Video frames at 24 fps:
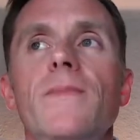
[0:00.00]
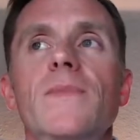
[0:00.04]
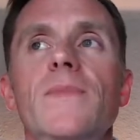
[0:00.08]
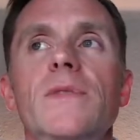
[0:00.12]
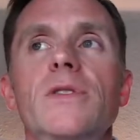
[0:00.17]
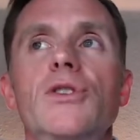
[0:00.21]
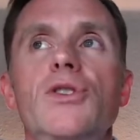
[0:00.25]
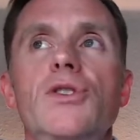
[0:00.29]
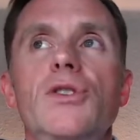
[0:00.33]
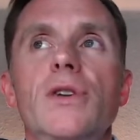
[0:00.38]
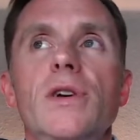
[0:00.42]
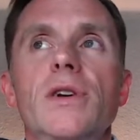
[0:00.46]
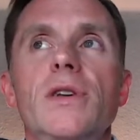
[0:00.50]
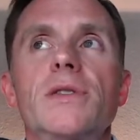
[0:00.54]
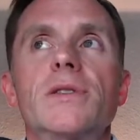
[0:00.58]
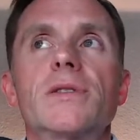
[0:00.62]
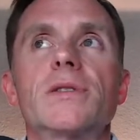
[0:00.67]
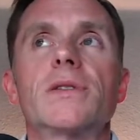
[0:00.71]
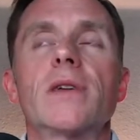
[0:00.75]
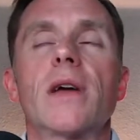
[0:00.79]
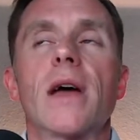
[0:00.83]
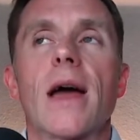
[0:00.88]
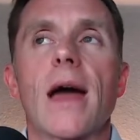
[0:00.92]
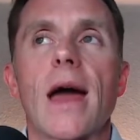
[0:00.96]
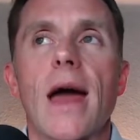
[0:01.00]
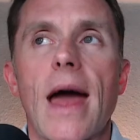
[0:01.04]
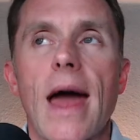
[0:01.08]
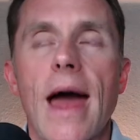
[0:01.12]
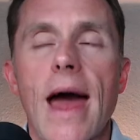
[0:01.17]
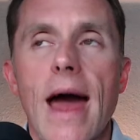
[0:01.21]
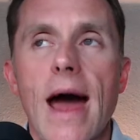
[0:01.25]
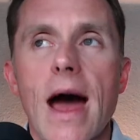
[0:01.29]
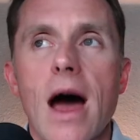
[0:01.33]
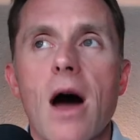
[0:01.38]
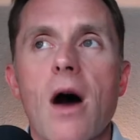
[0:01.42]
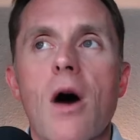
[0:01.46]
just
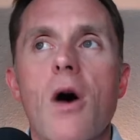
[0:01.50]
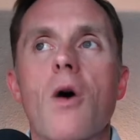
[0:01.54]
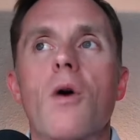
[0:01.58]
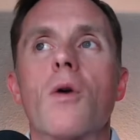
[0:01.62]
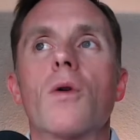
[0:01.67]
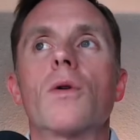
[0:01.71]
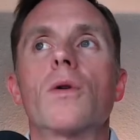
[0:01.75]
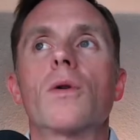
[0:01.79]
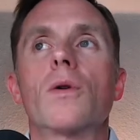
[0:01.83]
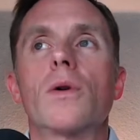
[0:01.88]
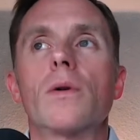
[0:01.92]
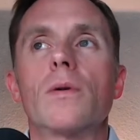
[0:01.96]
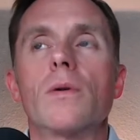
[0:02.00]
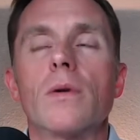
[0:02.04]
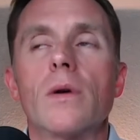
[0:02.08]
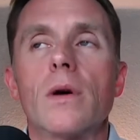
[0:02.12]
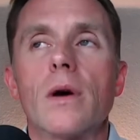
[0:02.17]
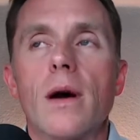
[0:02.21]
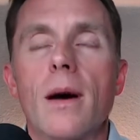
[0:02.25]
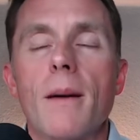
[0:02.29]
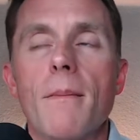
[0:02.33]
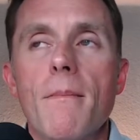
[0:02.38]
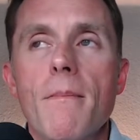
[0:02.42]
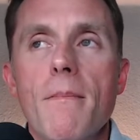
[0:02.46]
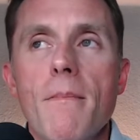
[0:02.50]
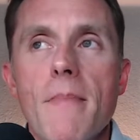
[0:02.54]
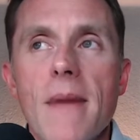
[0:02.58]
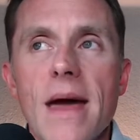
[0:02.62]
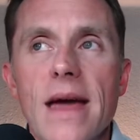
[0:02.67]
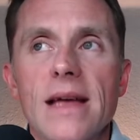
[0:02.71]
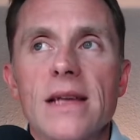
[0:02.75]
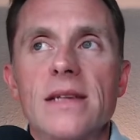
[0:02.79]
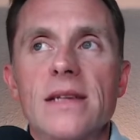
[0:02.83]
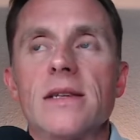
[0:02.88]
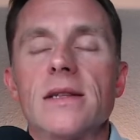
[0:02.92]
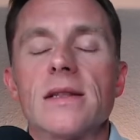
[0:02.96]
how
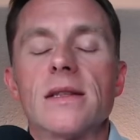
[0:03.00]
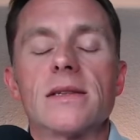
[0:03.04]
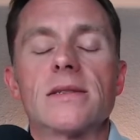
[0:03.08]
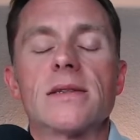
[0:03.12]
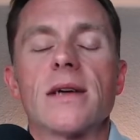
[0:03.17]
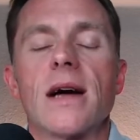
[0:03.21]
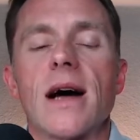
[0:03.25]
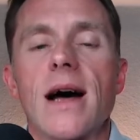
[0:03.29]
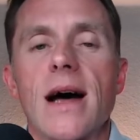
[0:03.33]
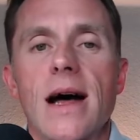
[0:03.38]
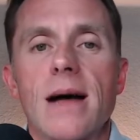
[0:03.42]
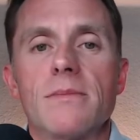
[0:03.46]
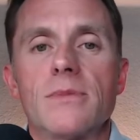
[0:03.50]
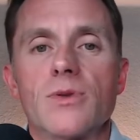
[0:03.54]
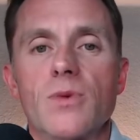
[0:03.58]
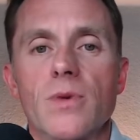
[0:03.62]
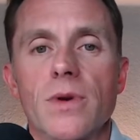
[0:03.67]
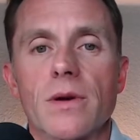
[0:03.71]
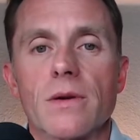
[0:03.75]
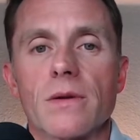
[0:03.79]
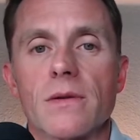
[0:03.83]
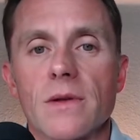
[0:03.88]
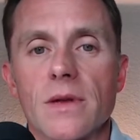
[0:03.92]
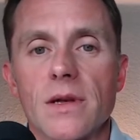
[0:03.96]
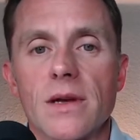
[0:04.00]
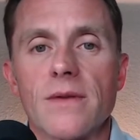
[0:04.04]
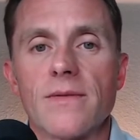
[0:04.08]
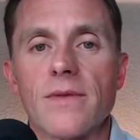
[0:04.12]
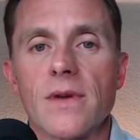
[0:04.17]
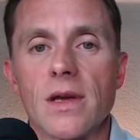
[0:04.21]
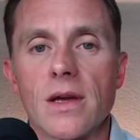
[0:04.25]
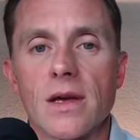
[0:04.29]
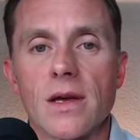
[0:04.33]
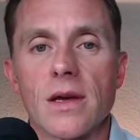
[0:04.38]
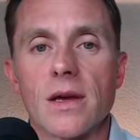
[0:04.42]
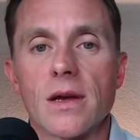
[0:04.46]
amazing the times we are
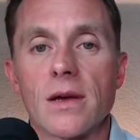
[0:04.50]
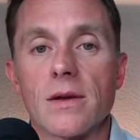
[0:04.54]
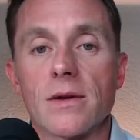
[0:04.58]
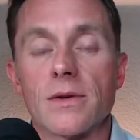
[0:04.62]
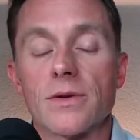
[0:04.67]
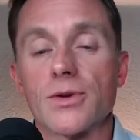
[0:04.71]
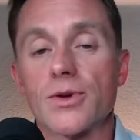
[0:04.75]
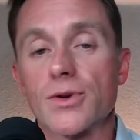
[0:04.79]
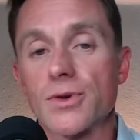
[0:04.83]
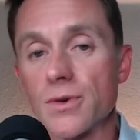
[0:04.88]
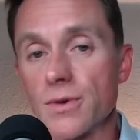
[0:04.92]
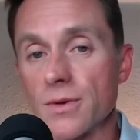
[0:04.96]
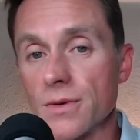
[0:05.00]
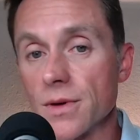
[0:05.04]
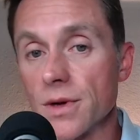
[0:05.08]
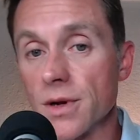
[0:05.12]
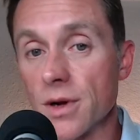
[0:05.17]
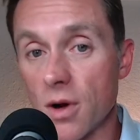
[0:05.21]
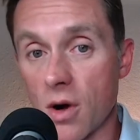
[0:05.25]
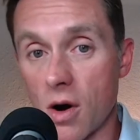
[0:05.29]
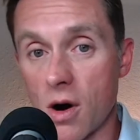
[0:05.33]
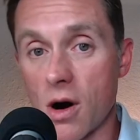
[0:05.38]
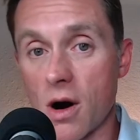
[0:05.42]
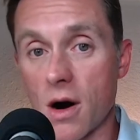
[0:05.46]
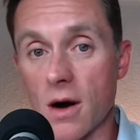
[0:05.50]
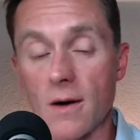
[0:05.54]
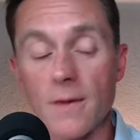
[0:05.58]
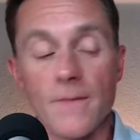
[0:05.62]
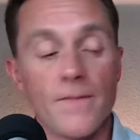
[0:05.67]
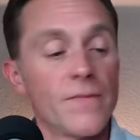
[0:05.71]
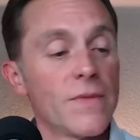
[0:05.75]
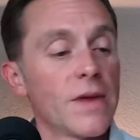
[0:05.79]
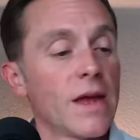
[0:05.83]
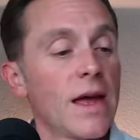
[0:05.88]
living in truly are.